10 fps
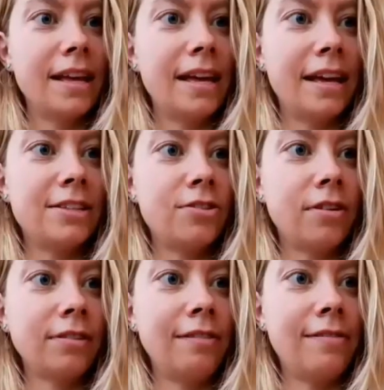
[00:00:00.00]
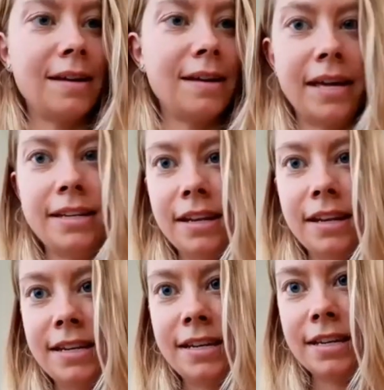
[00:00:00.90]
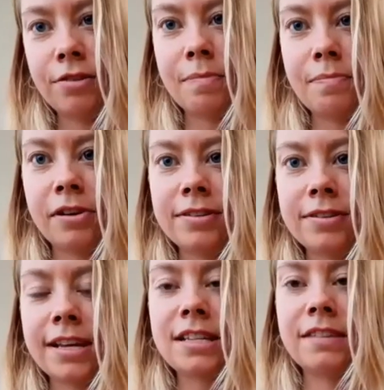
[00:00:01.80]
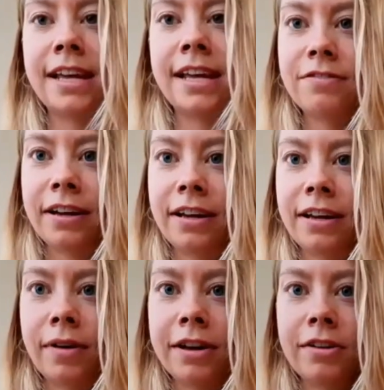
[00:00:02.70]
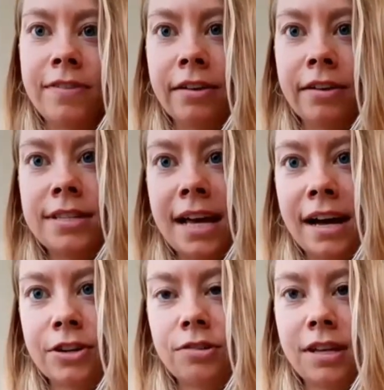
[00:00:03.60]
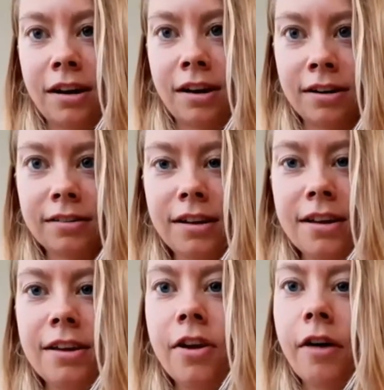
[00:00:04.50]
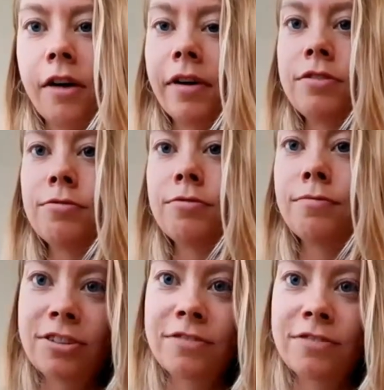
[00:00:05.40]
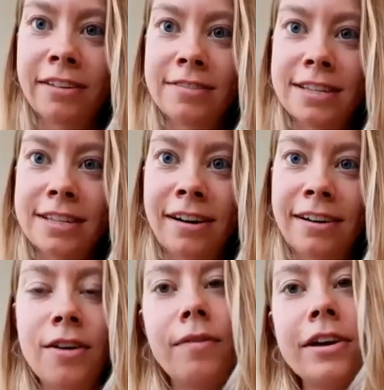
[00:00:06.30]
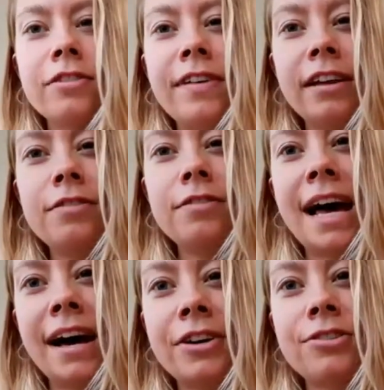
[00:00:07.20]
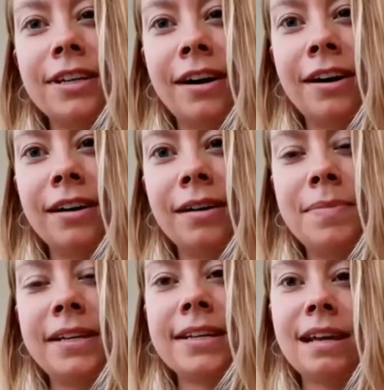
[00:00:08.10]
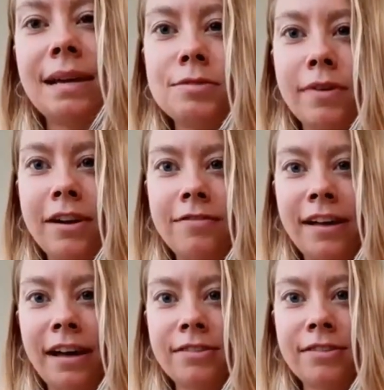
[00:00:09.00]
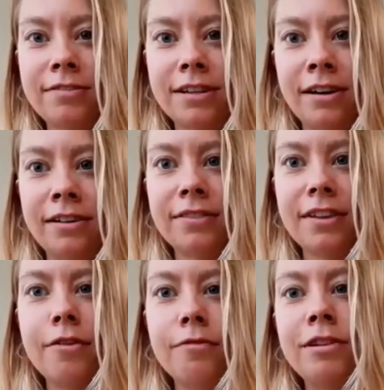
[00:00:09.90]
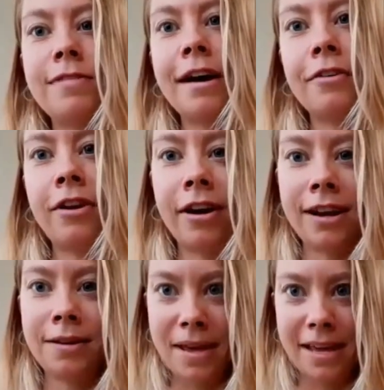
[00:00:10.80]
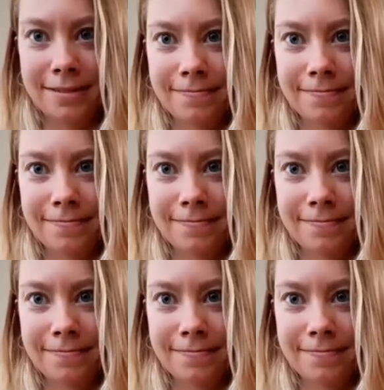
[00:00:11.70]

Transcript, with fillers: I strongly recommend it. It takes you through a process of identifying what your values actually are, not what you wish your values are, what your values actually are, because sometimes what our values are, we'd rather not admit.